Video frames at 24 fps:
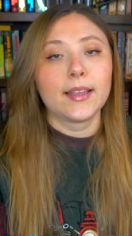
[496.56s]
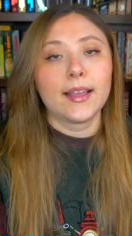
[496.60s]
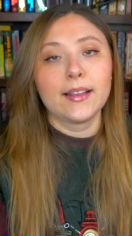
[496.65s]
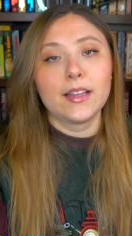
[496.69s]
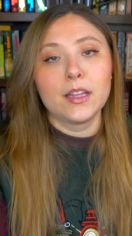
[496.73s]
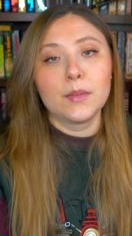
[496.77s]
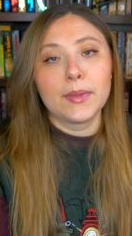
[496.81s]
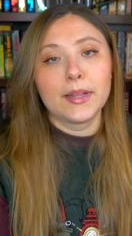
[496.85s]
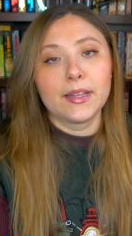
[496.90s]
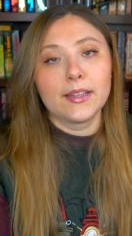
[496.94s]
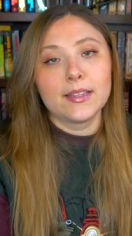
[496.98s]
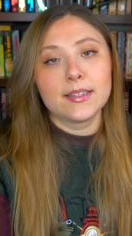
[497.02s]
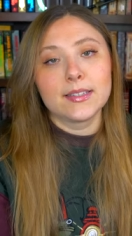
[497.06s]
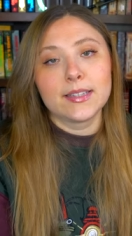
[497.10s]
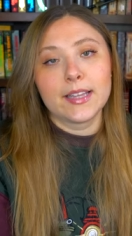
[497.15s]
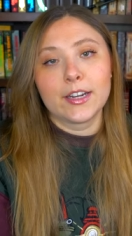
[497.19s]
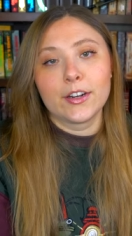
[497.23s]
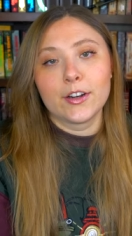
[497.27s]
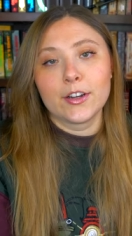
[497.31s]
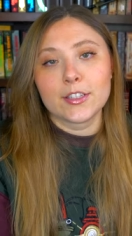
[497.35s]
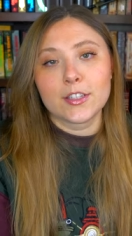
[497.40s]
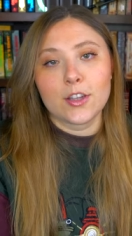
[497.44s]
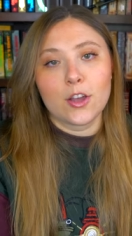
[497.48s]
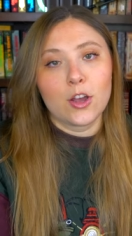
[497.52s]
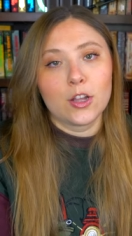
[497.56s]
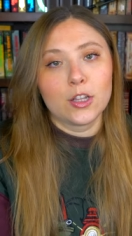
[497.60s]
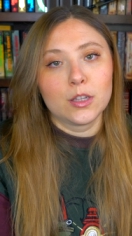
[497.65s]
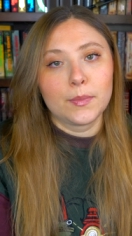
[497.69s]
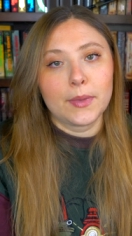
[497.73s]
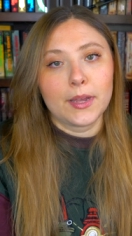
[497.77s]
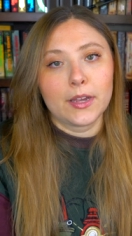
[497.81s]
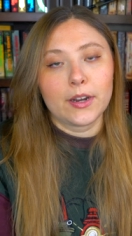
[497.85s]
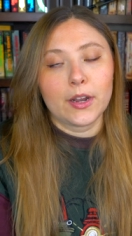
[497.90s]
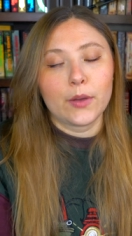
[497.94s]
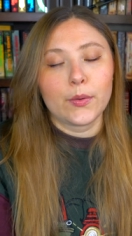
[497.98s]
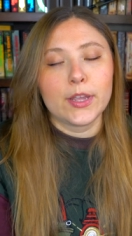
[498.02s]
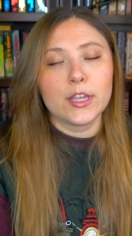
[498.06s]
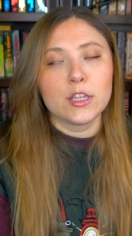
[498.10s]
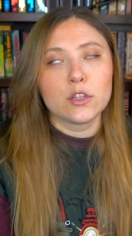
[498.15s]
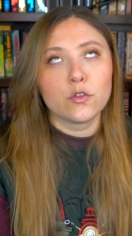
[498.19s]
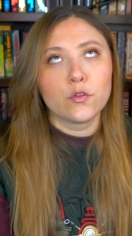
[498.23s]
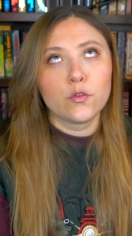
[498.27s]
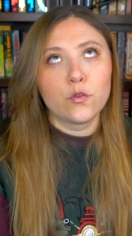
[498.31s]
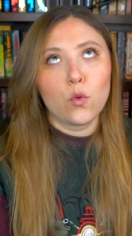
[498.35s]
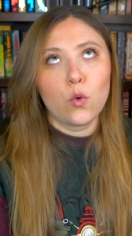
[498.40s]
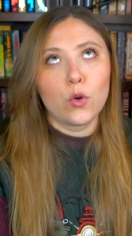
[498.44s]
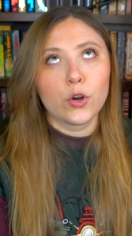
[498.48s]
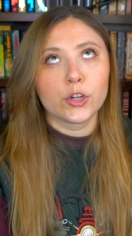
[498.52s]
Kelly Belly's letter is all about how he's
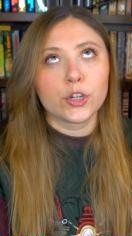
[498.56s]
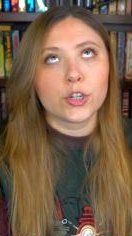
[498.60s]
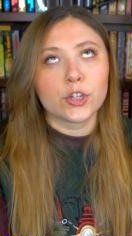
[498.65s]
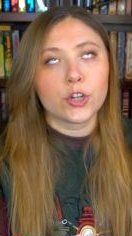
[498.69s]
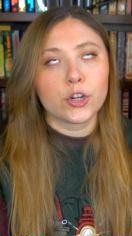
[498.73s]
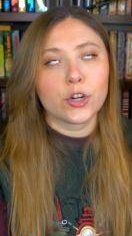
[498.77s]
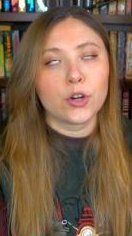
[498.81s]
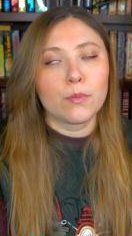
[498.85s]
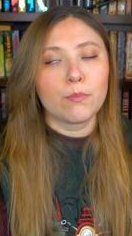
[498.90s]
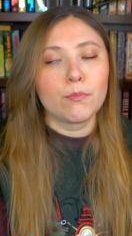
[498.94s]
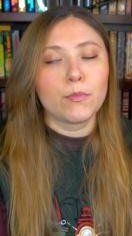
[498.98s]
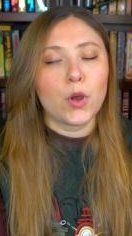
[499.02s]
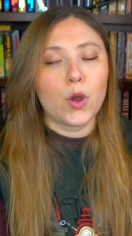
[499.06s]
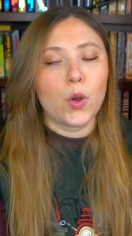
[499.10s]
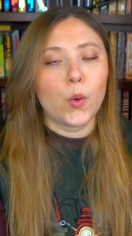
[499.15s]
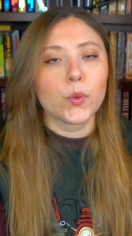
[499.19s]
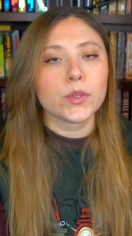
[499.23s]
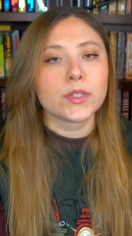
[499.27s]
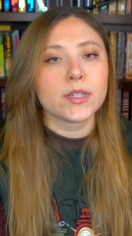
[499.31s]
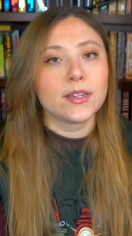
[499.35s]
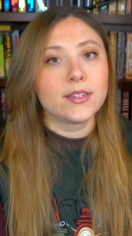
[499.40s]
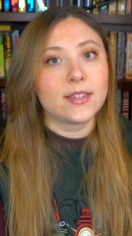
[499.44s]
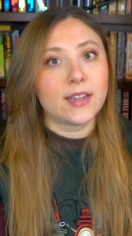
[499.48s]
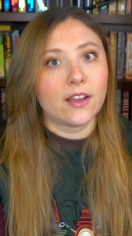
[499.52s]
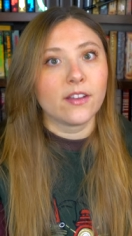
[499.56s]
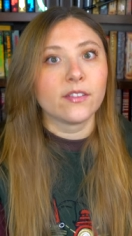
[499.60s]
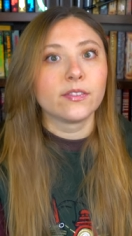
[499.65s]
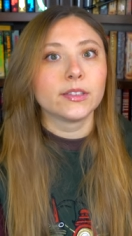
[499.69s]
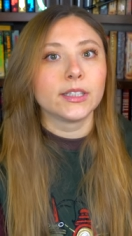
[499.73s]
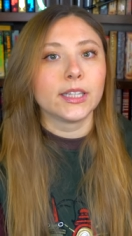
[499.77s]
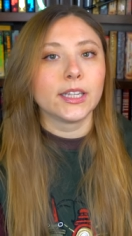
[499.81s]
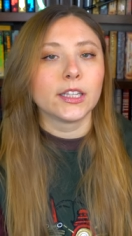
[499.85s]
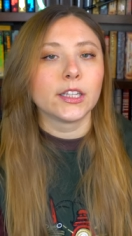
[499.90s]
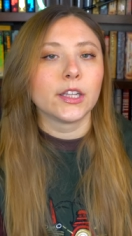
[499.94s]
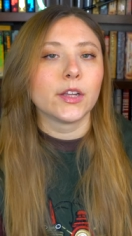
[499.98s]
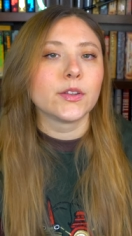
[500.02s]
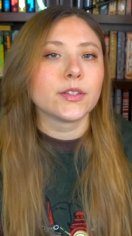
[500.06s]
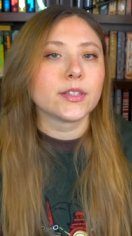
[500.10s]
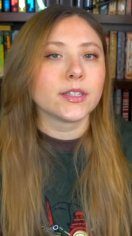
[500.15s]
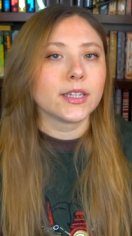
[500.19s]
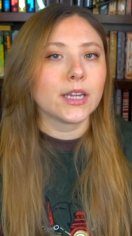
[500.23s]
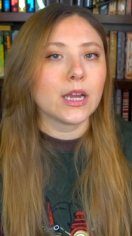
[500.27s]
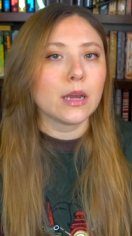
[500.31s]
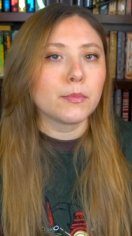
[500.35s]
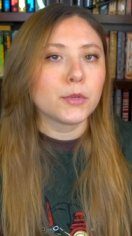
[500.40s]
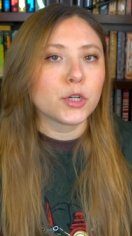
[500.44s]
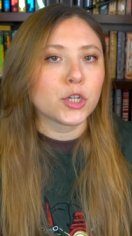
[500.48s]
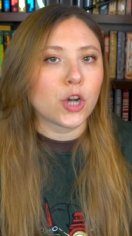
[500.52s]
for sure most definitely closing
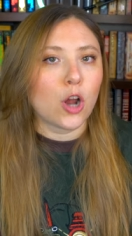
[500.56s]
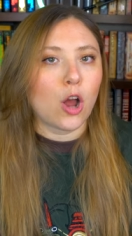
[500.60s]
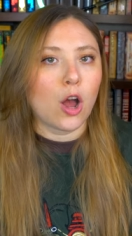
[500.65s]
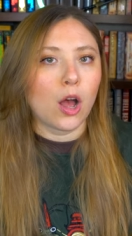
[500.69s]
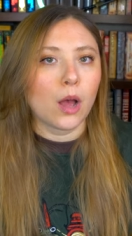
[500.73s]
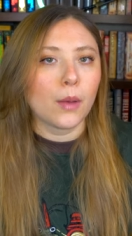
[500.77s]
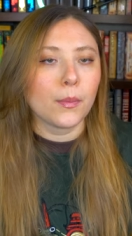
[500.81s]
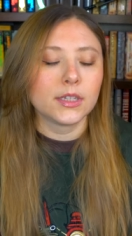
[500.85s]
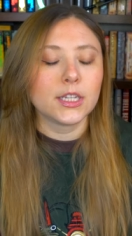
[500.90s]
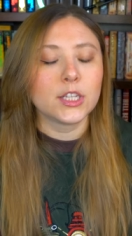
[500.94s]
up shop.